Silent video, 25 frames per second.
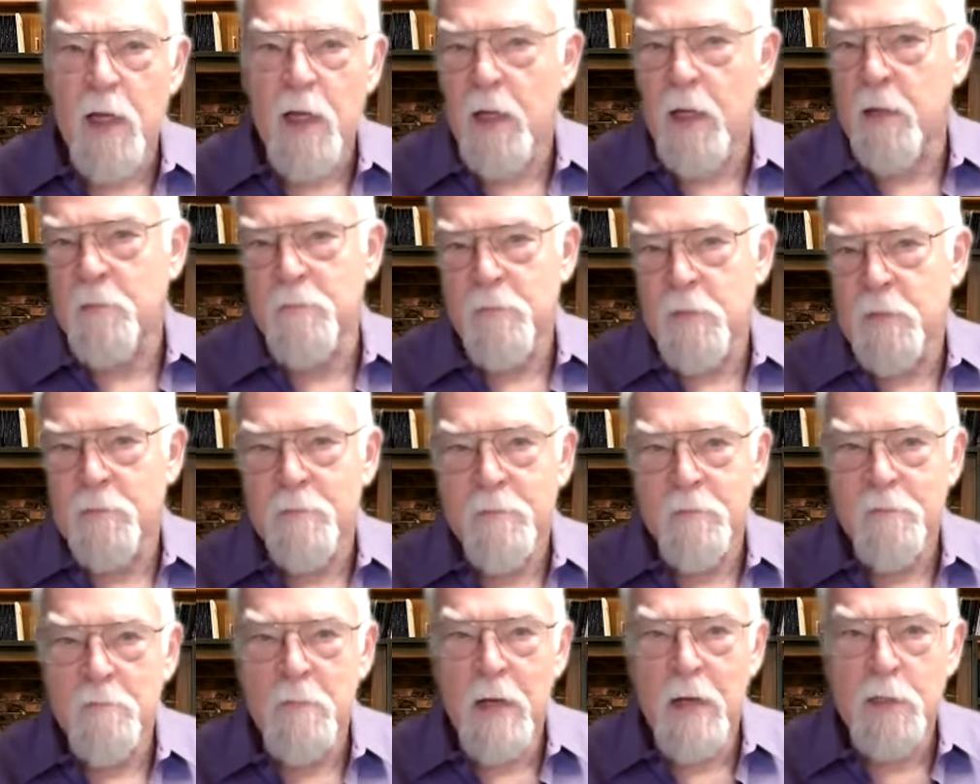okay.
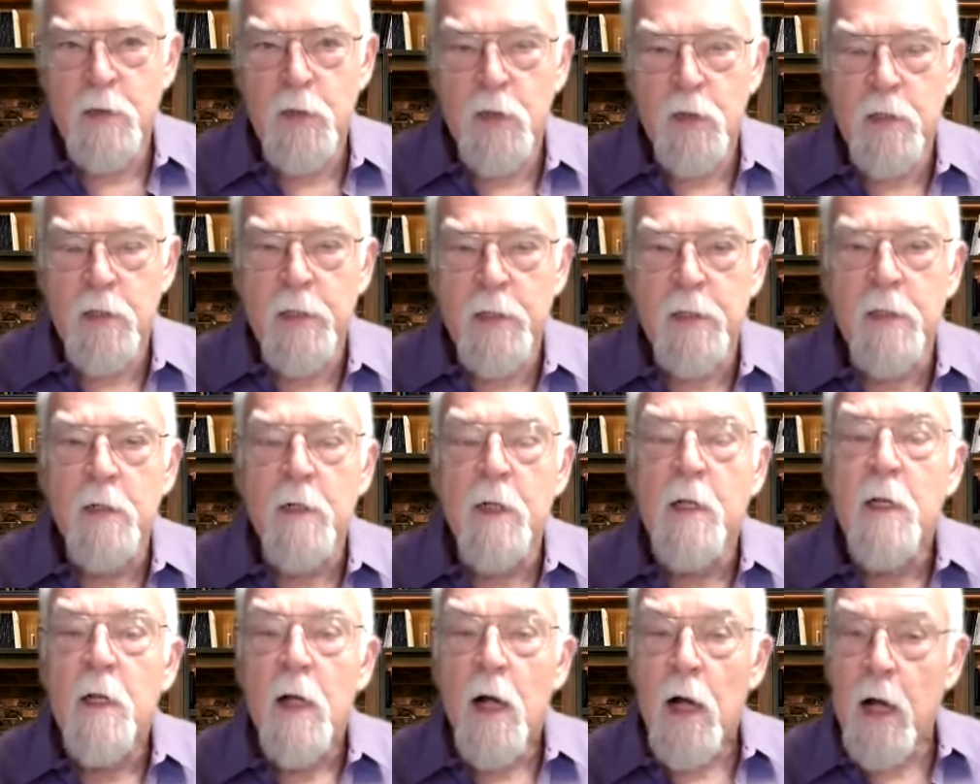Bugs are good.
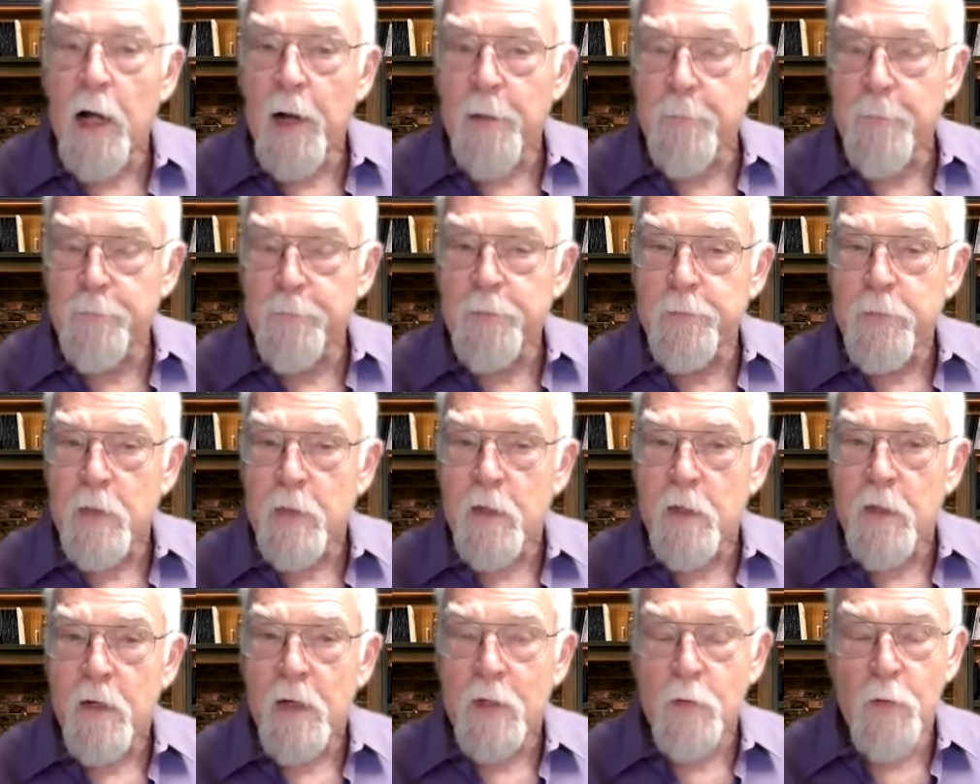Uh,
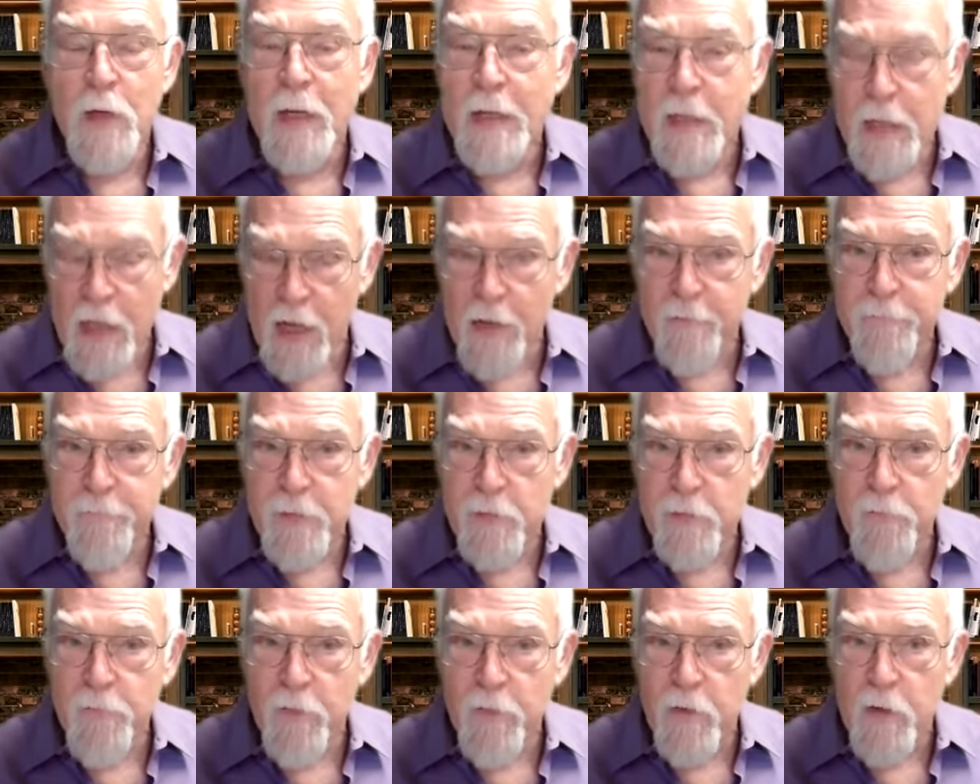drank
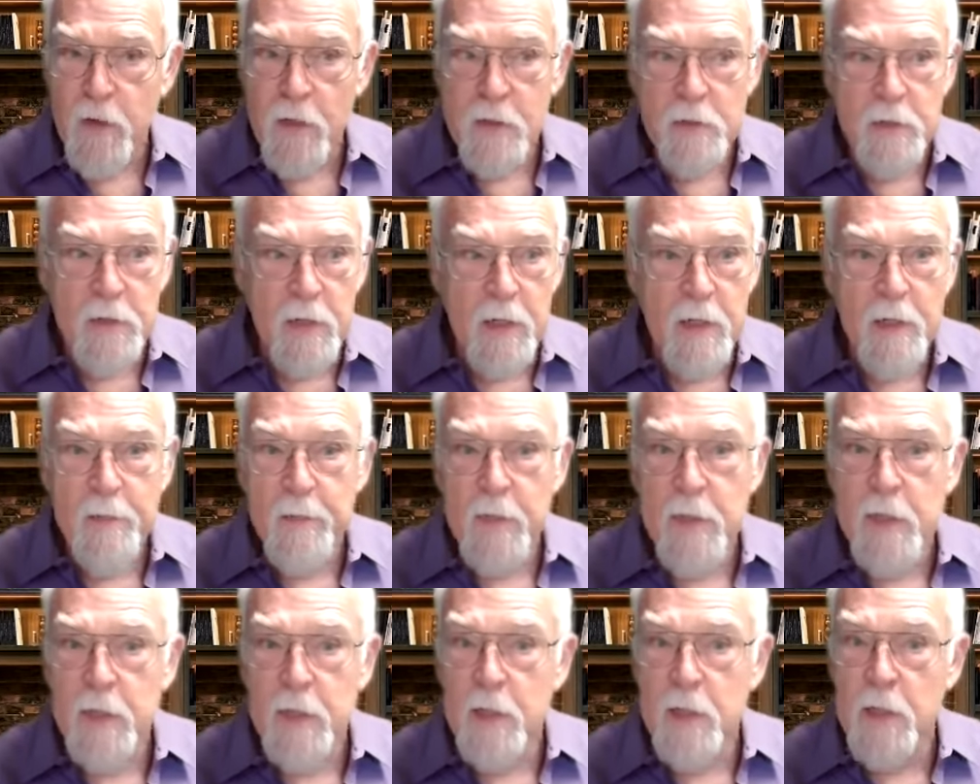coffee for a long
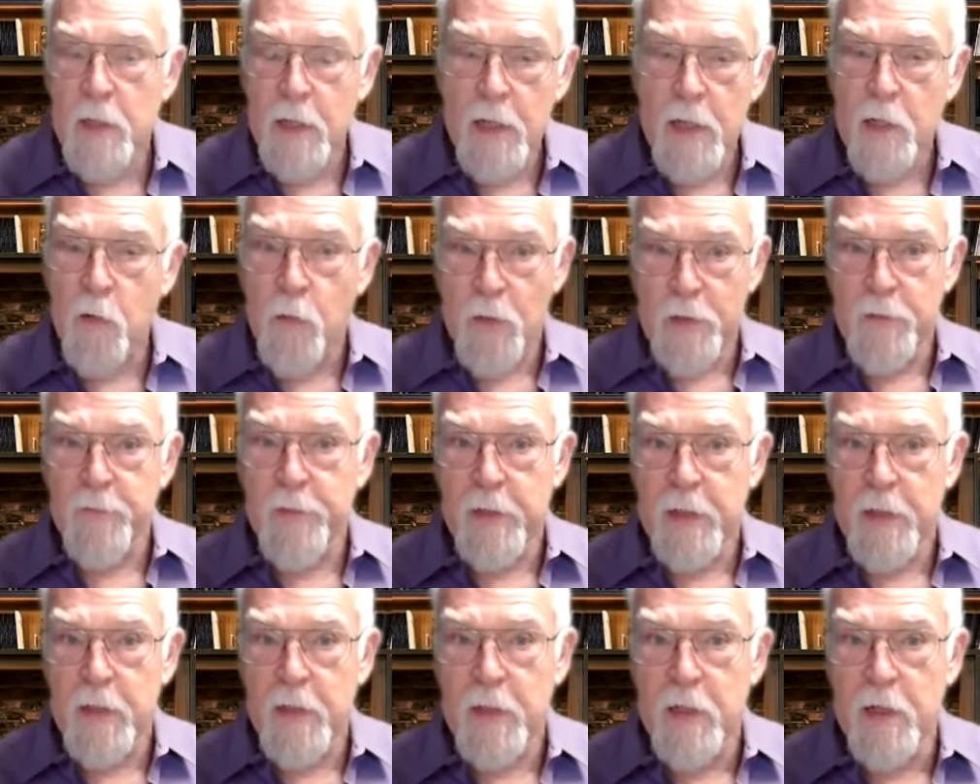time and then I quit
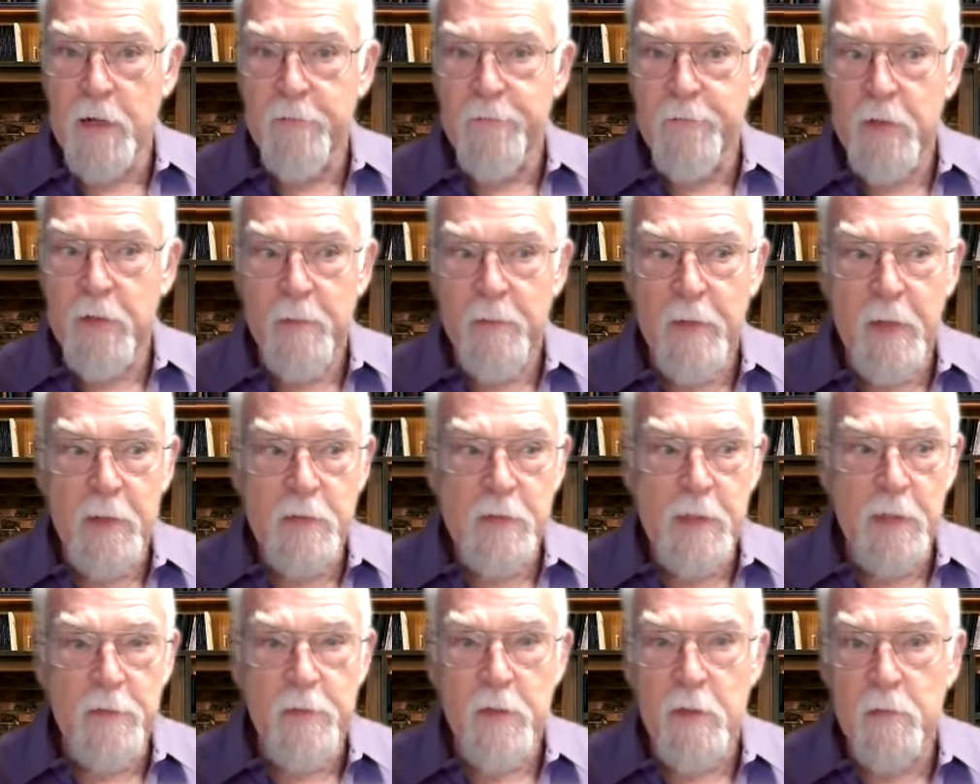drinking coffee
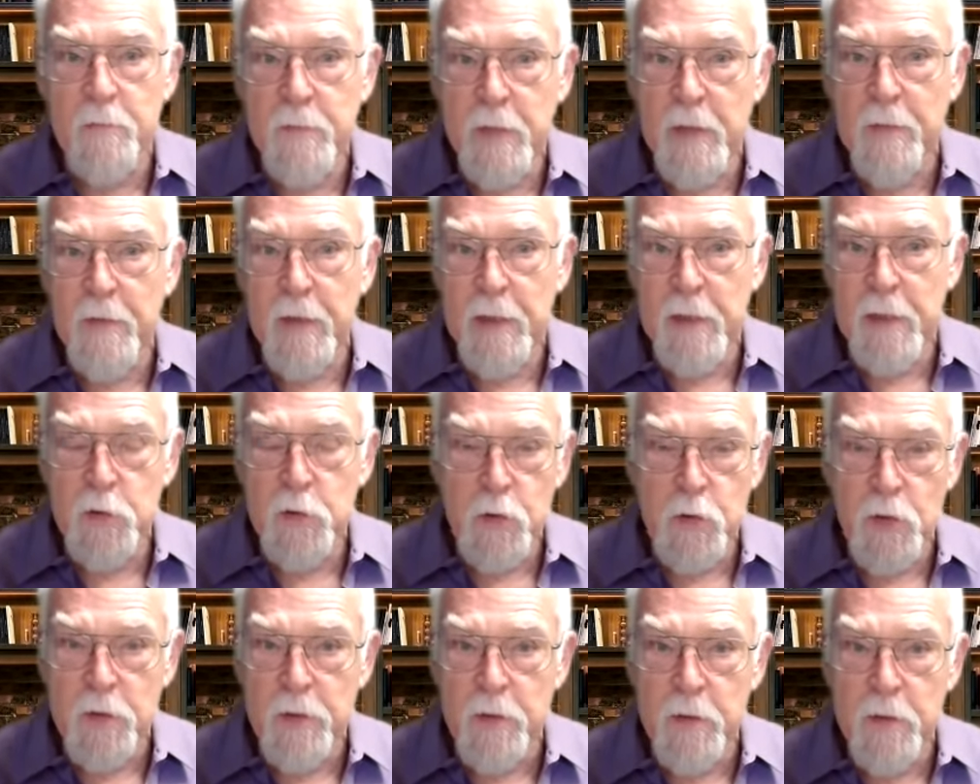because I thought maybe
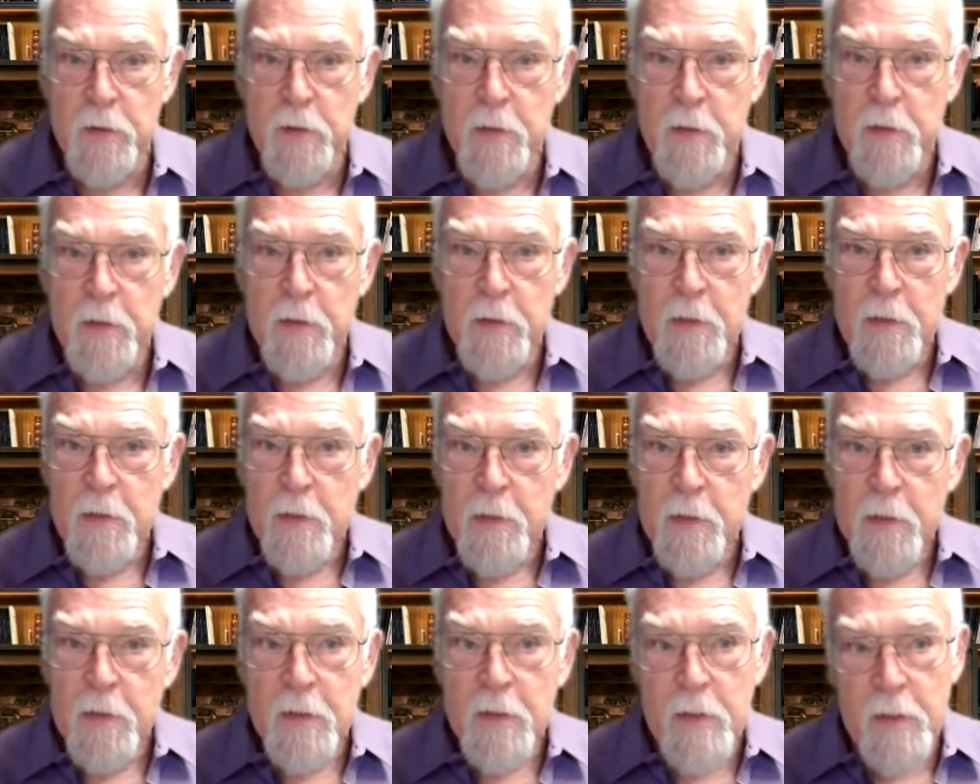it shouldn't.
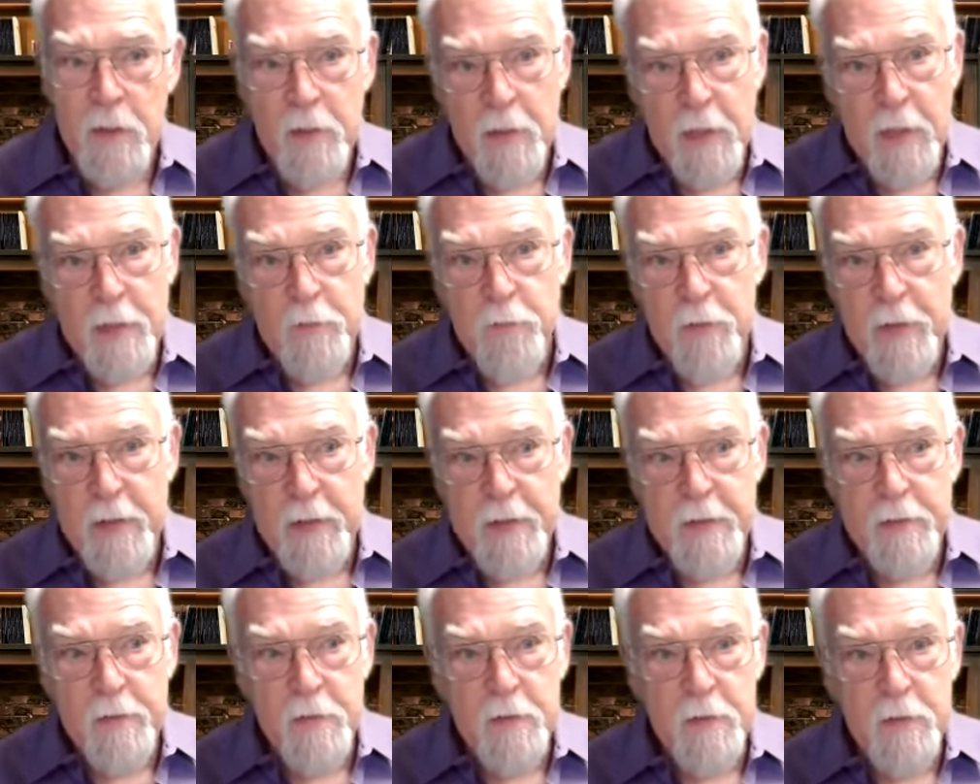And then I
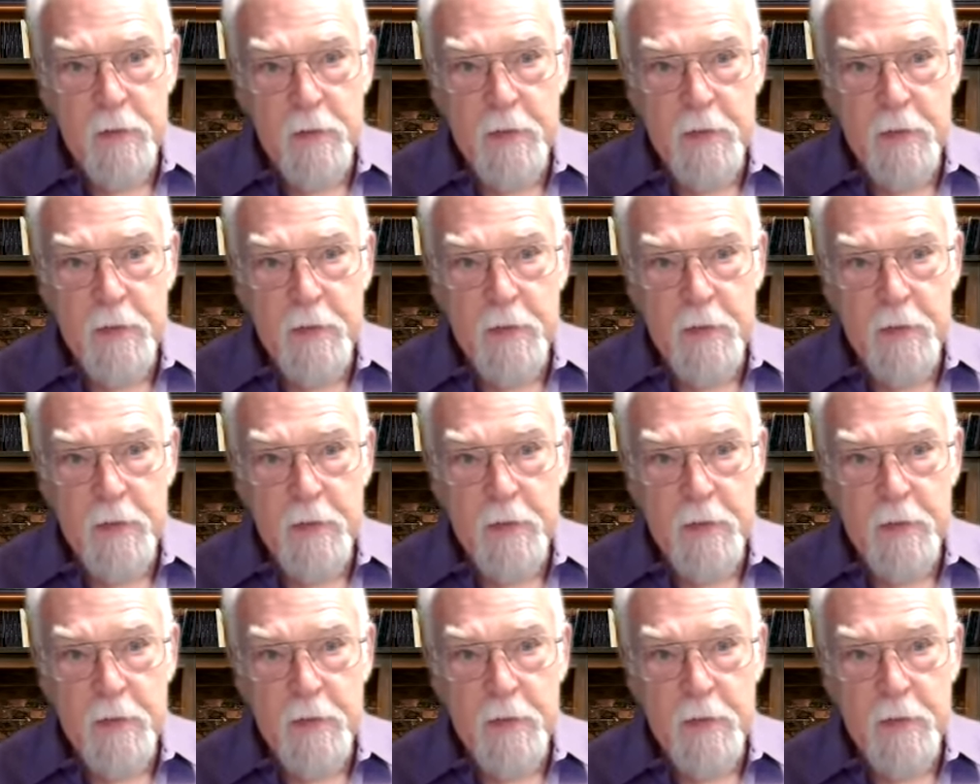drank